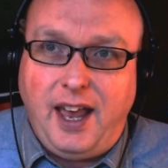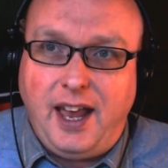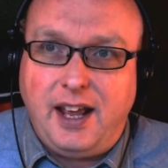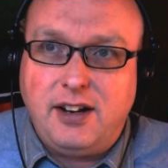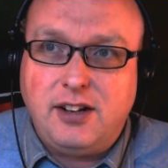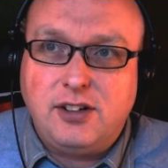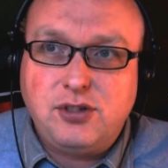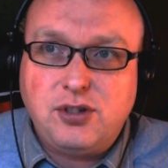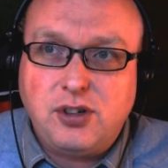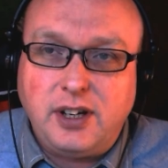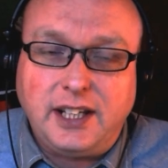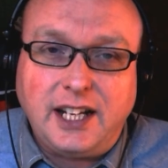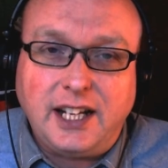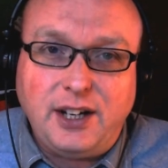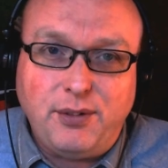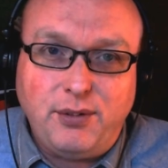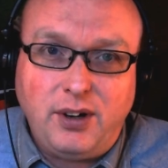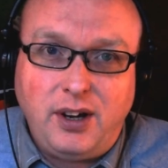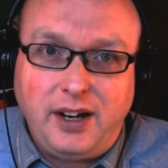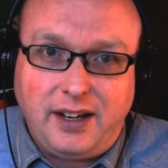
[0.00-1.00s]
and I'll try and get
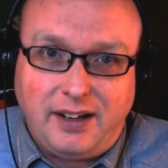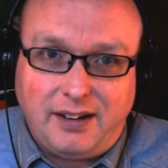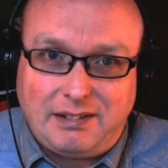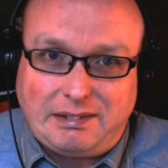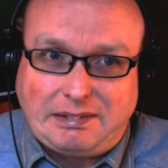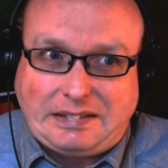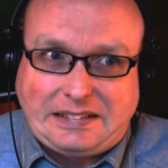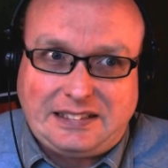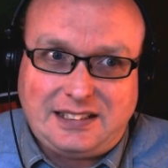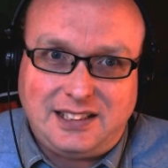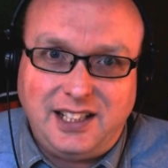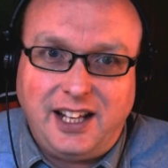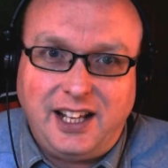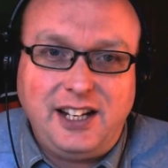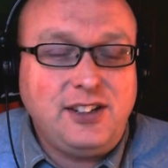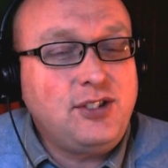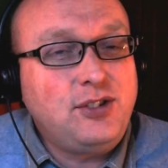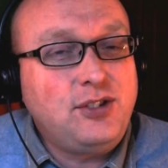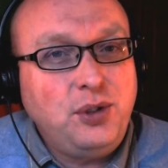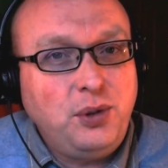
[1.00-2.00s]
it right,
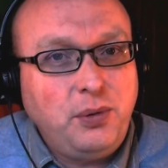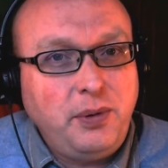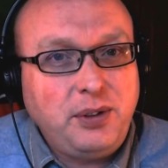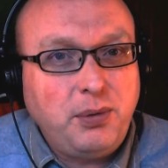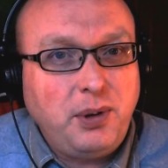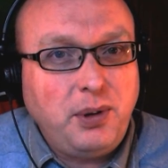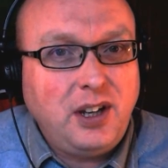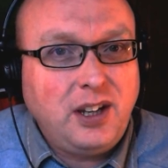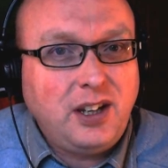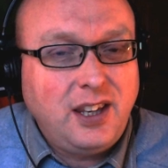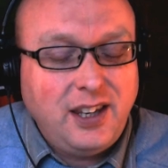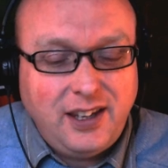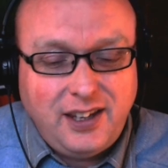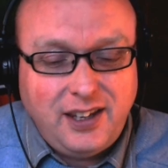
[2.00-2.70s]
and it doesn't always work.